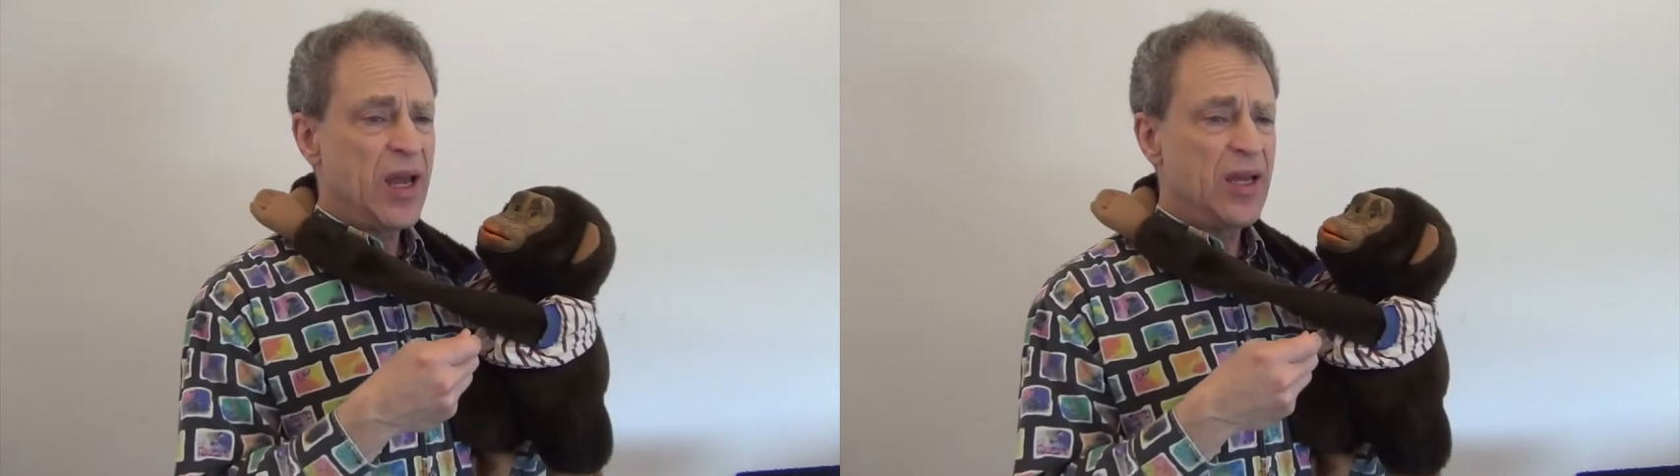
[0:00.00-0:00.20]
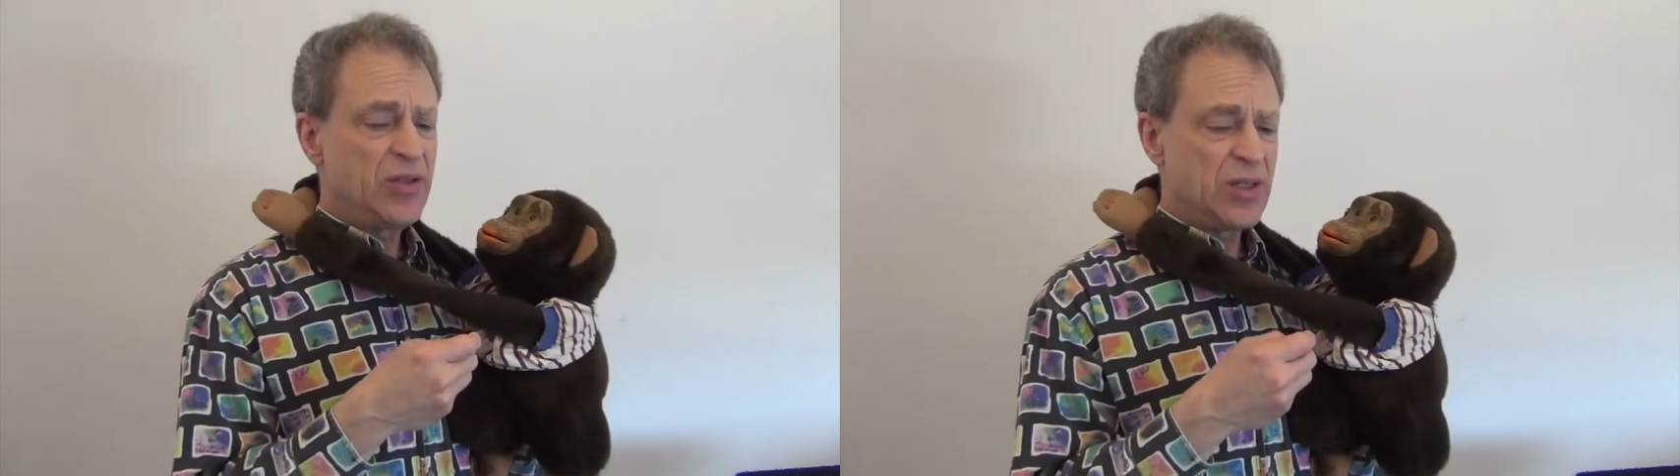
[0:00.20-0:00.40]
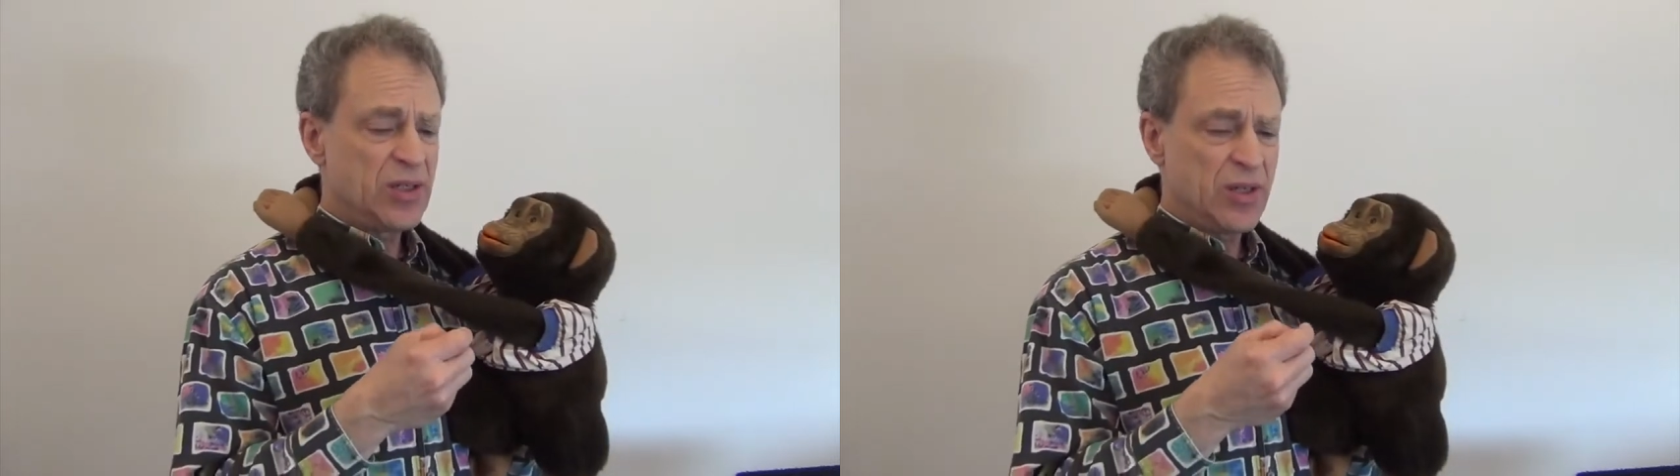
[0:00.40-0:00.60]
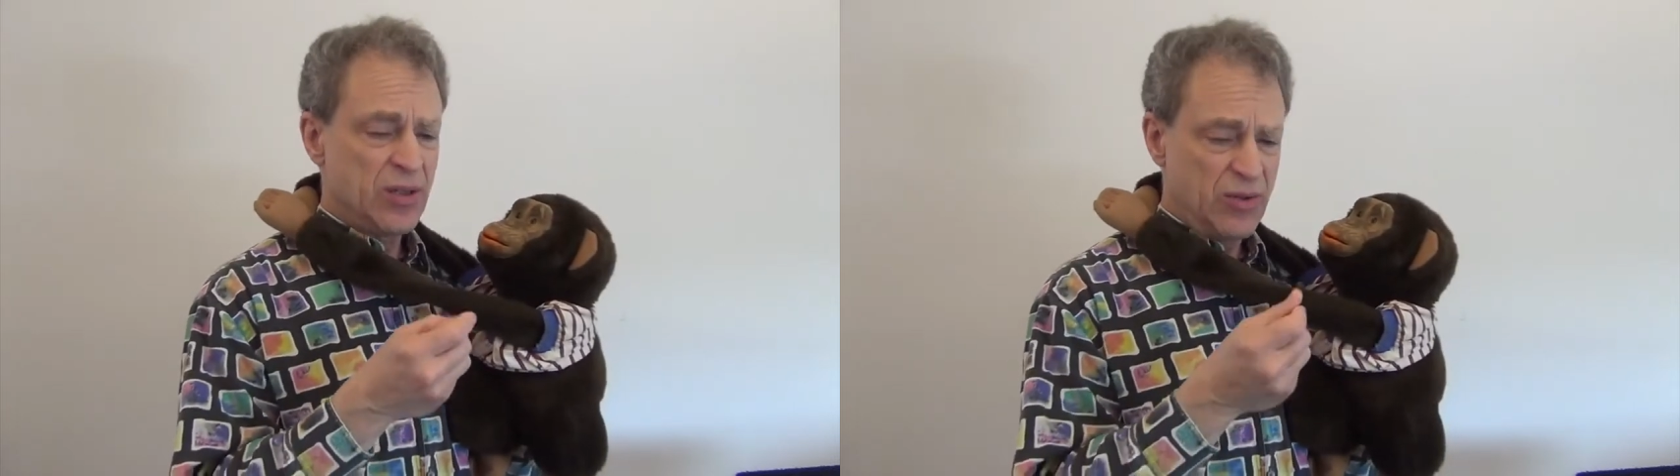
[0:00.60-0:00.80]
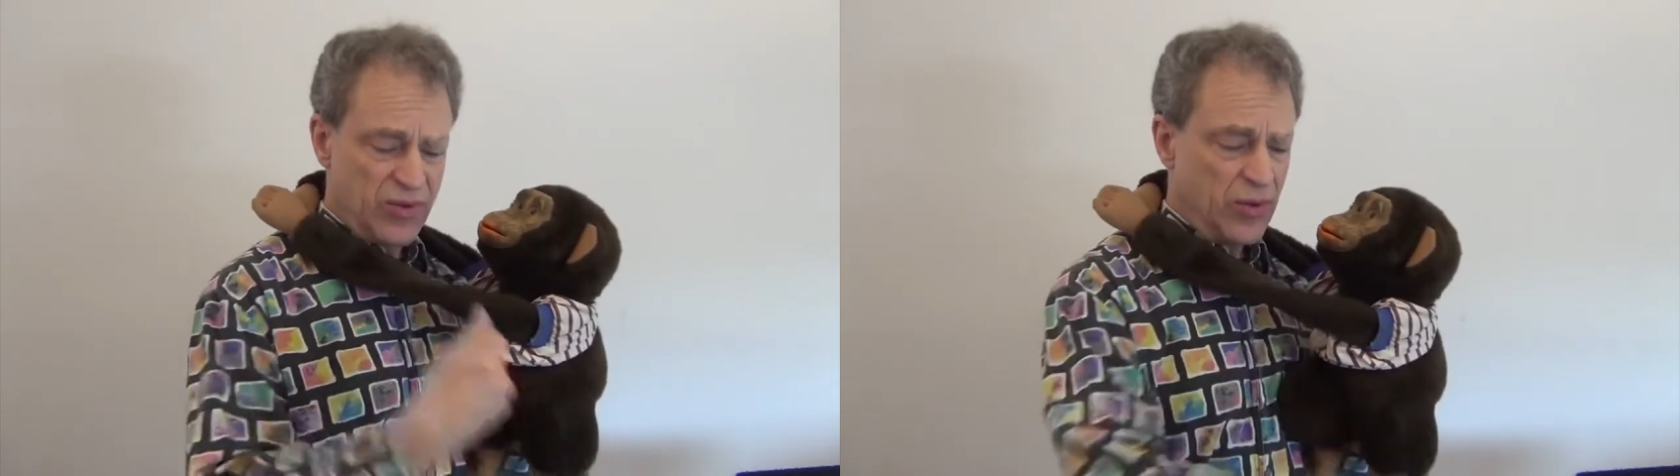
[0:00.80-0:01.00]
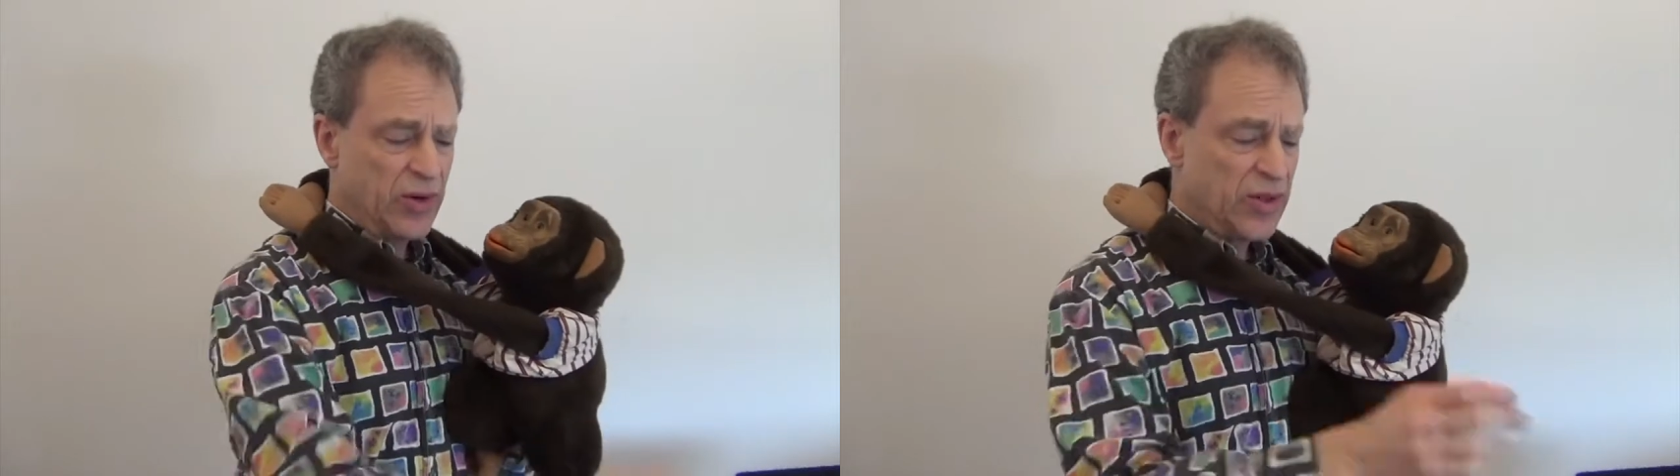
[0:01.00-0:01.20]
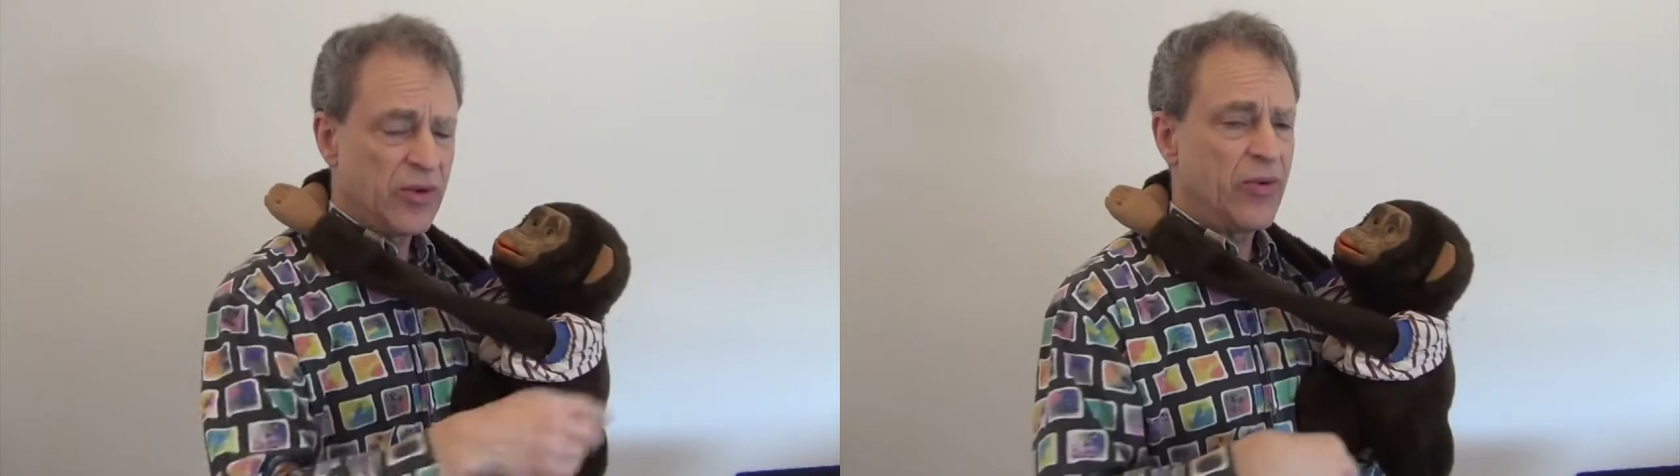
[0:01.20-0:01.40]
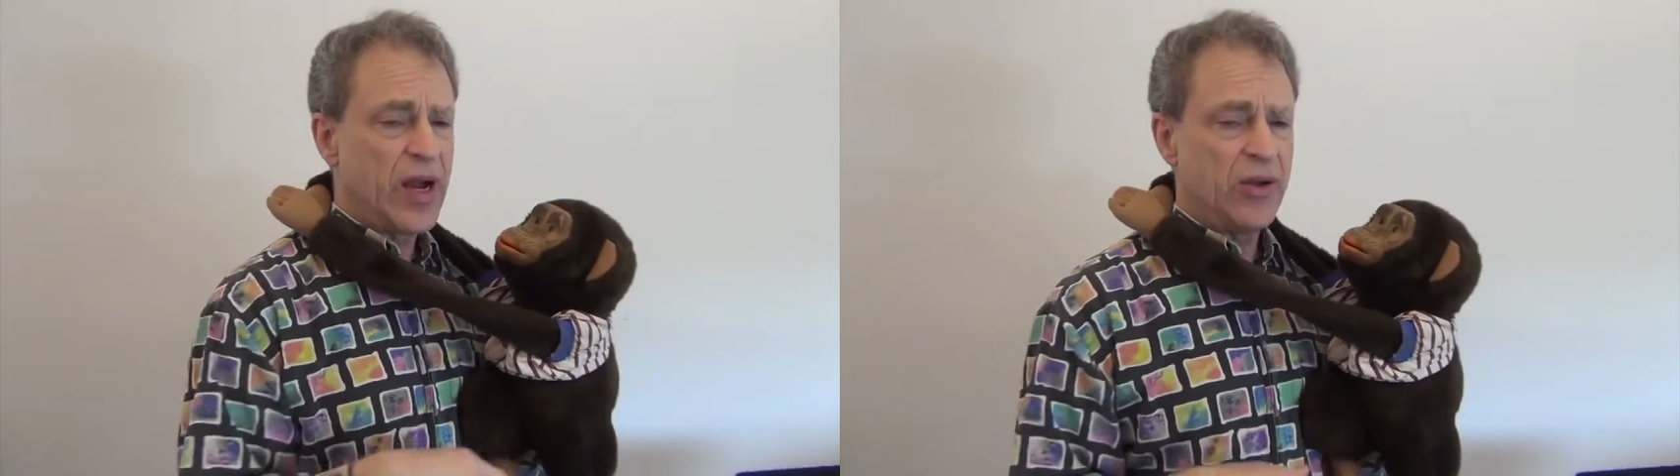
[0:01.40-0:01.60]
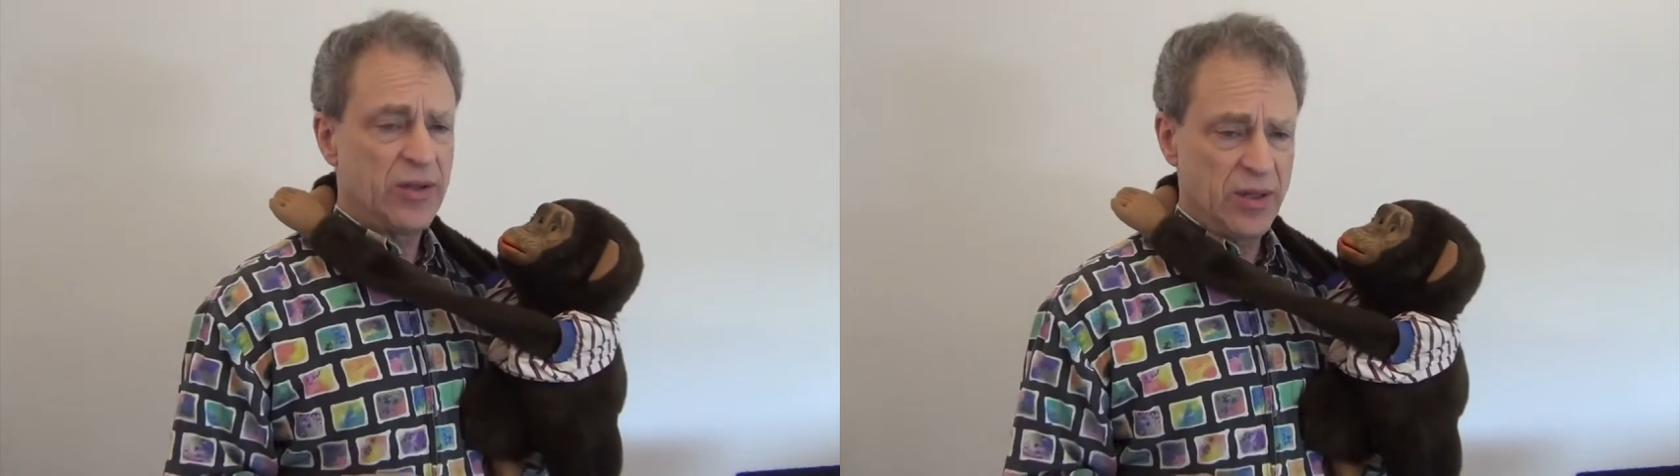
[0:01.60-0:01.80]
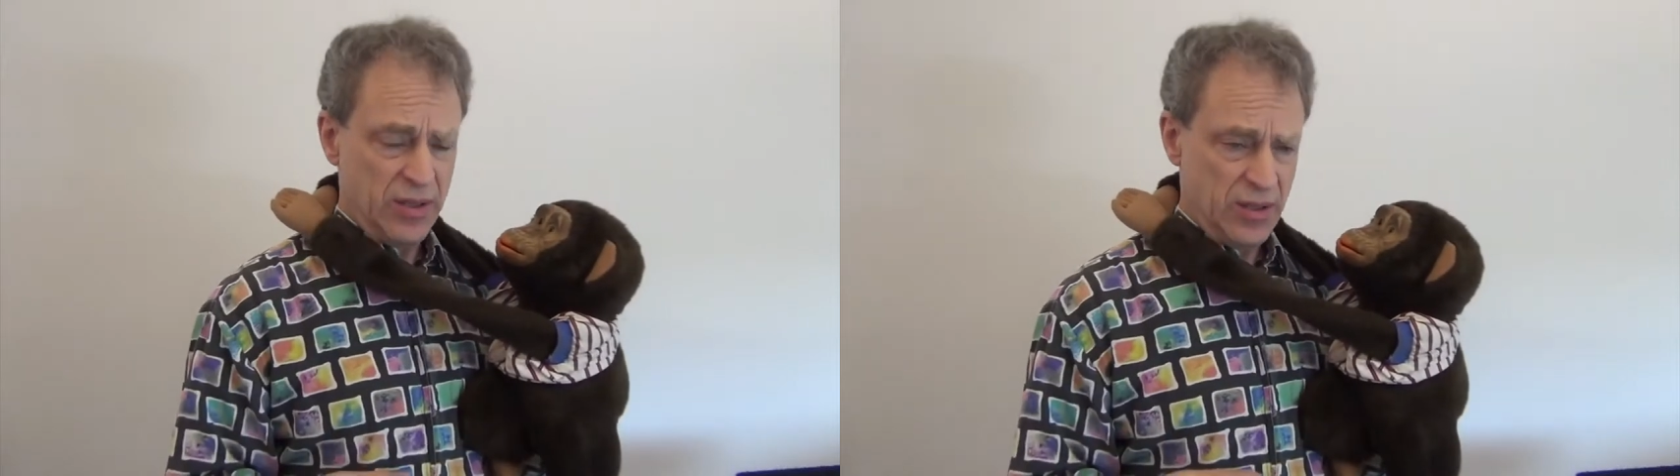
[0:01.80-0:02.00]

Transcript: and just throw it on the ground.